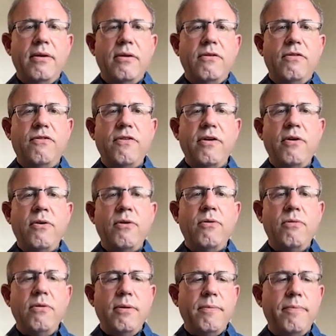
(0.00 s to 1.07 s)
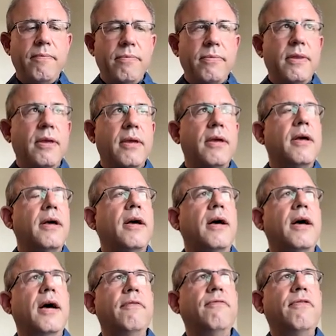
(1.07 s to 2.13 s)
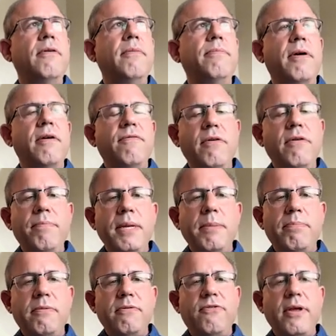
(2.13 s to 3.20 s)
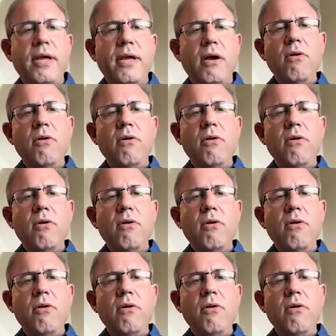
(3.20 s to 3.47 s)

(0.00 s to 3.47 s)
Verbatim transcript: so I've heard I've heard people say,